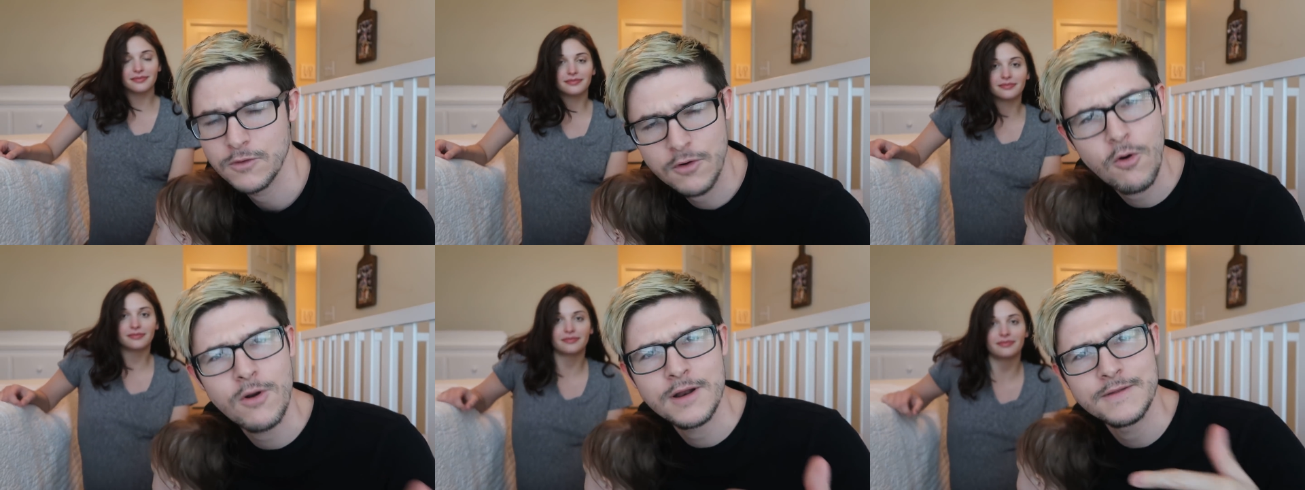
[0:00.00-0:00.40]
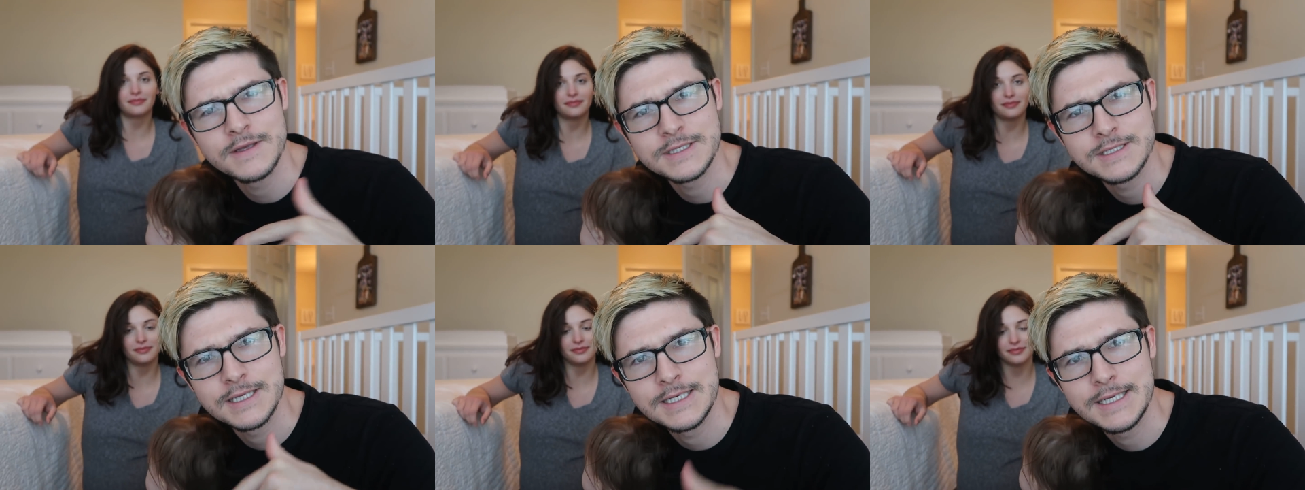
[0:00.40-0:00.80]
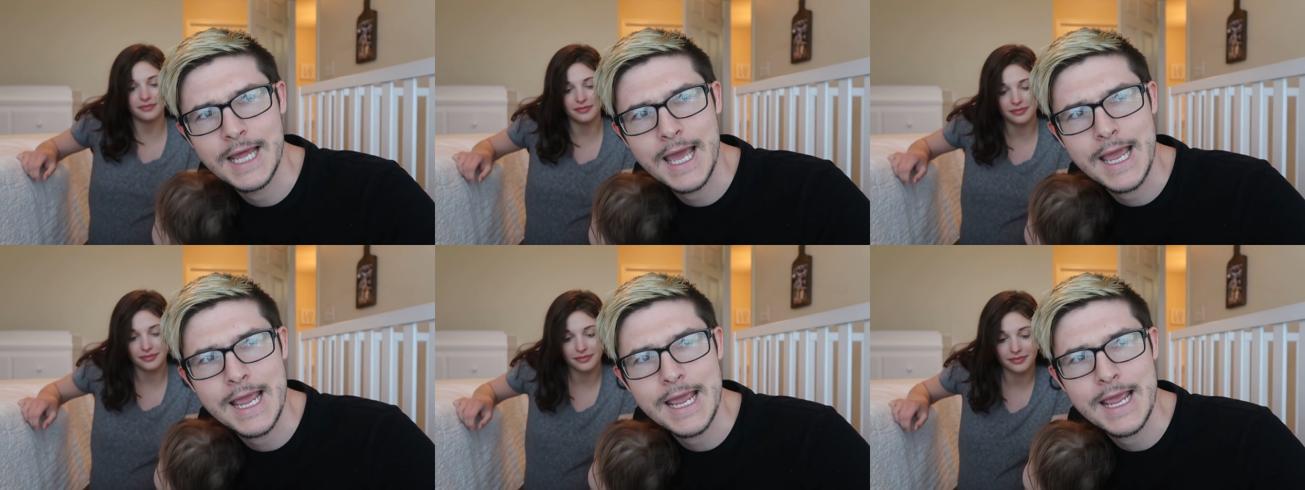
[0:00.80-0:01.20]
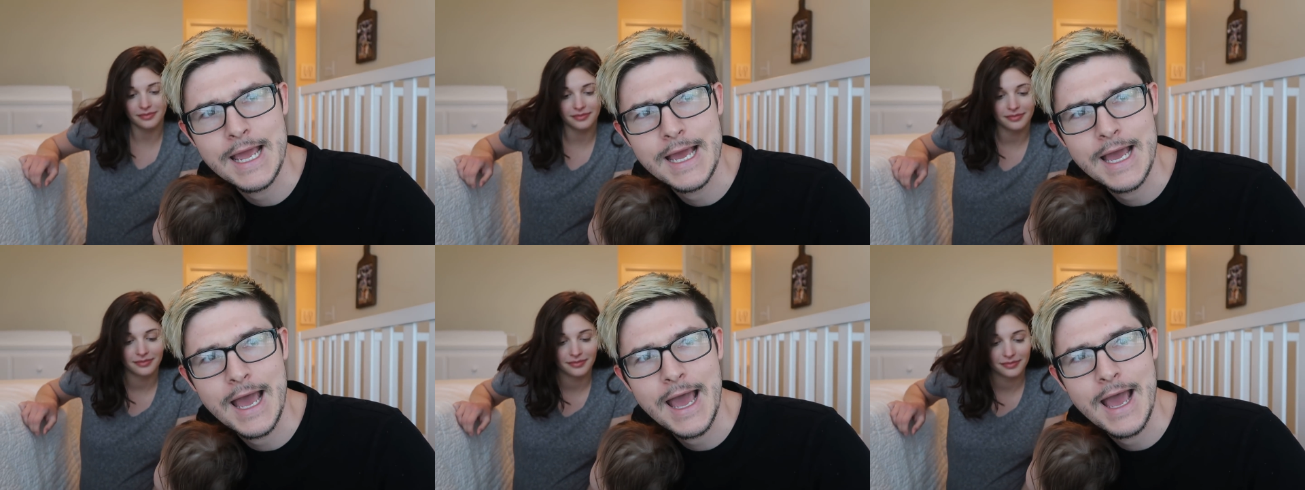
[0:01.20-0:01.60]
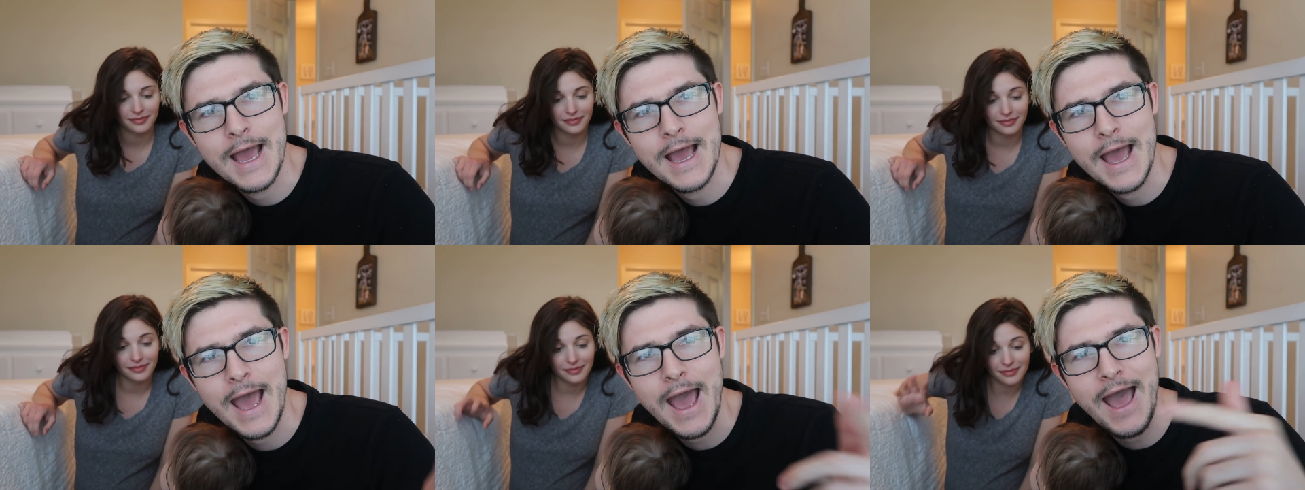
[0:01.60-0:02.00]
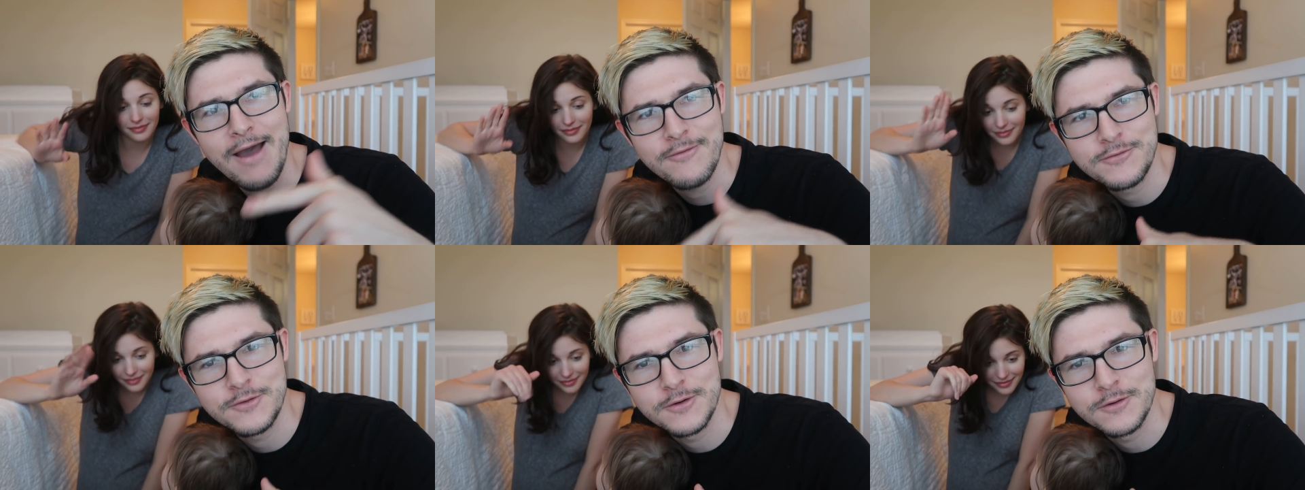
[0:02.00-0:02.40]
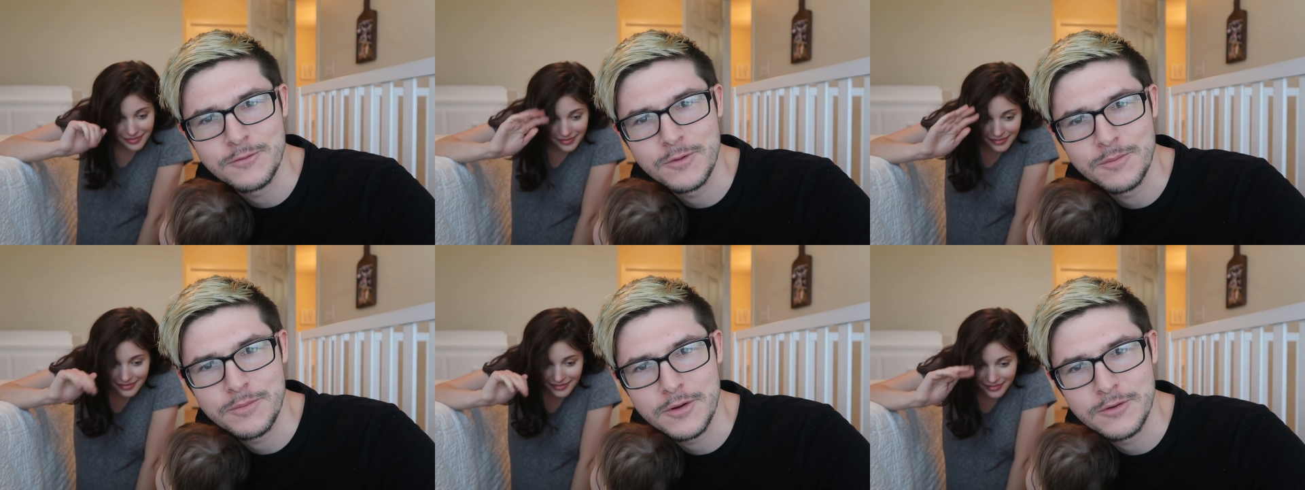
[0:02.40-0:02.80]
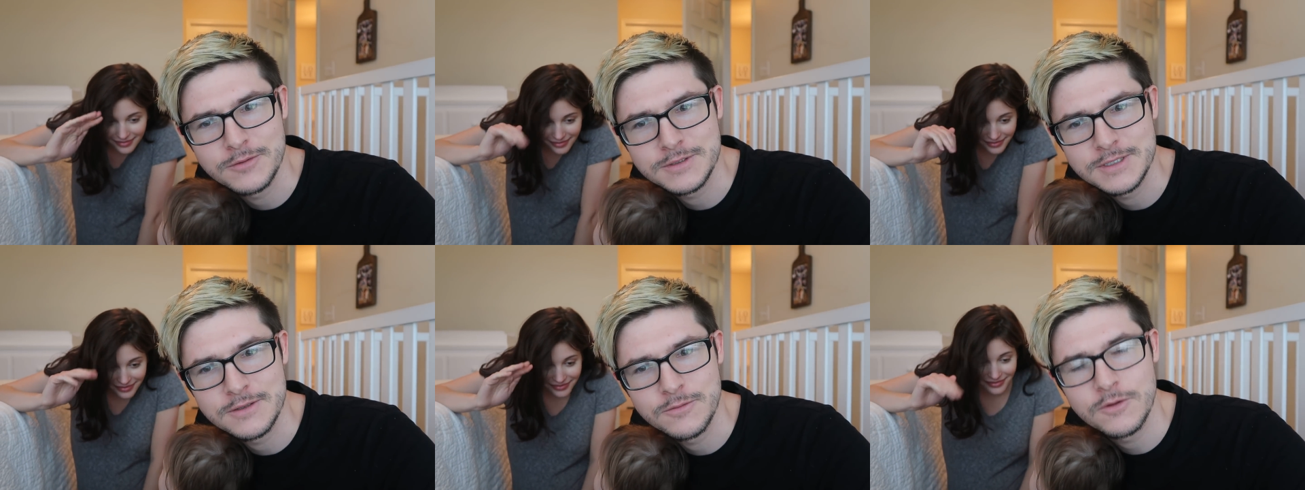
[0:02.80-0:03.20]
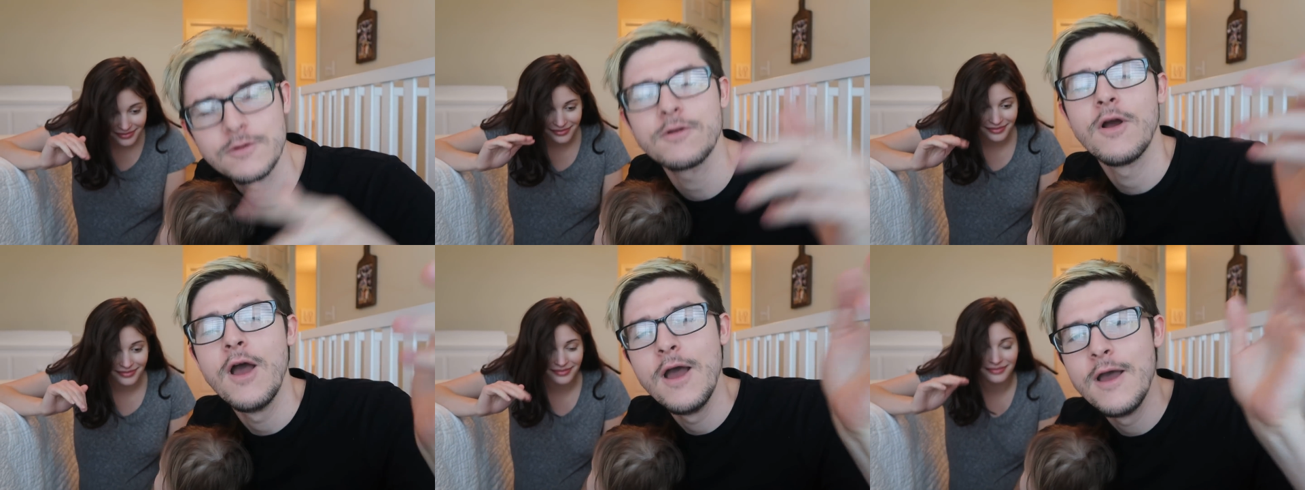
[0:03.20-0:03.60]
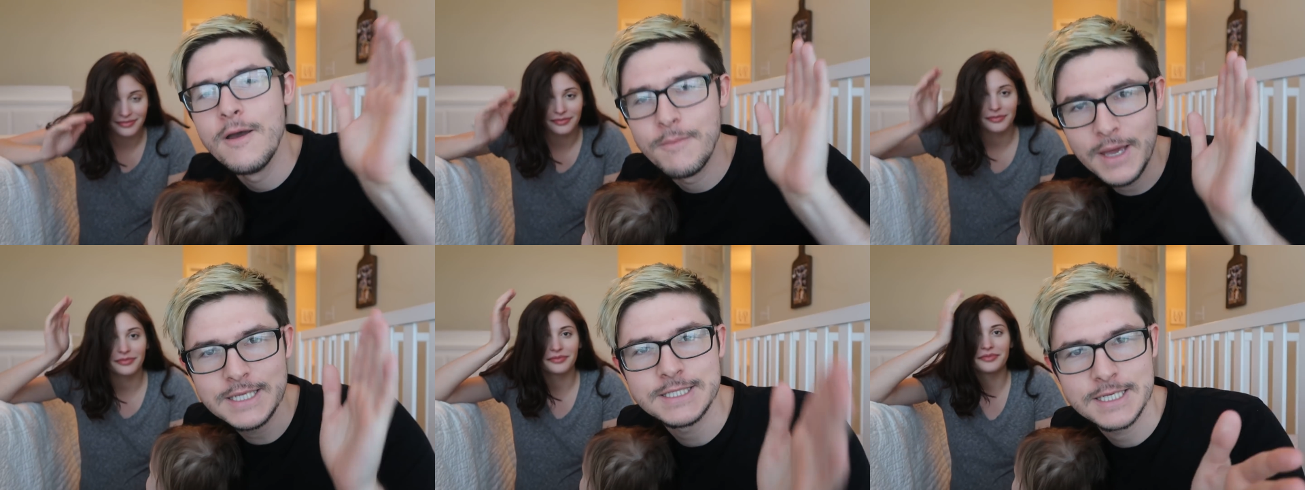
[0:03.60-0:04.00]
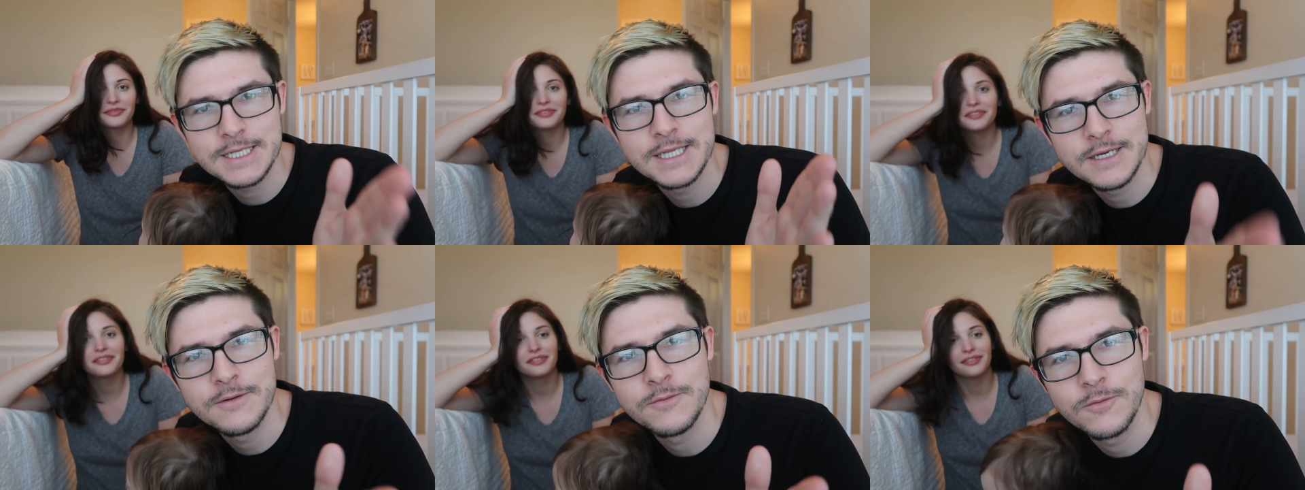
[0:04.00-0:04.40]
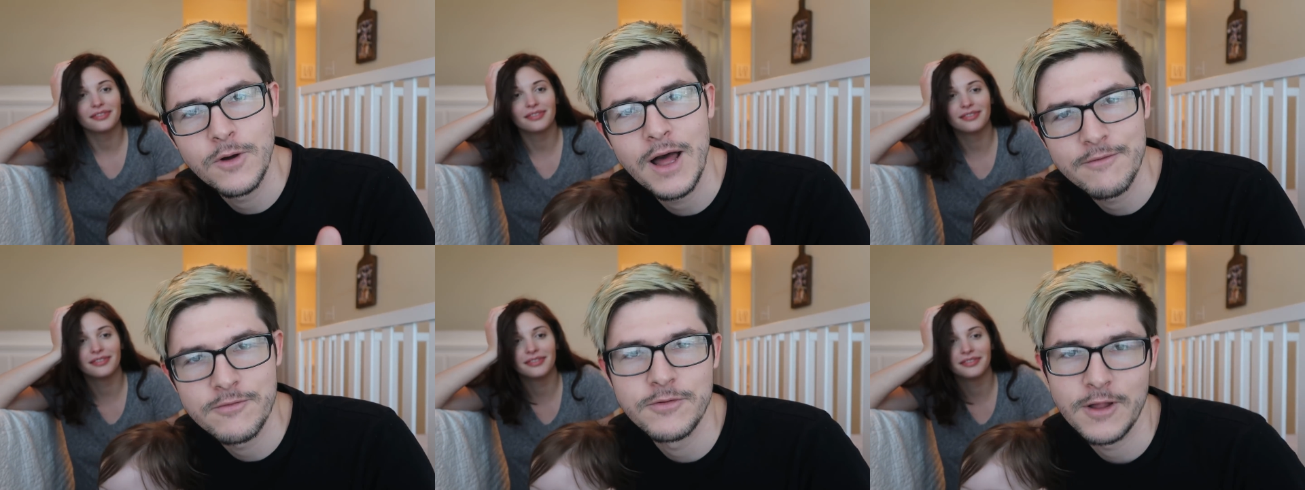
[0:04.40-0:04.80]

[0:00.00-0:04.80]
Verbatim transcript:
Speaker 1: we're recording this the day after we're posted. We're, basically, we'll have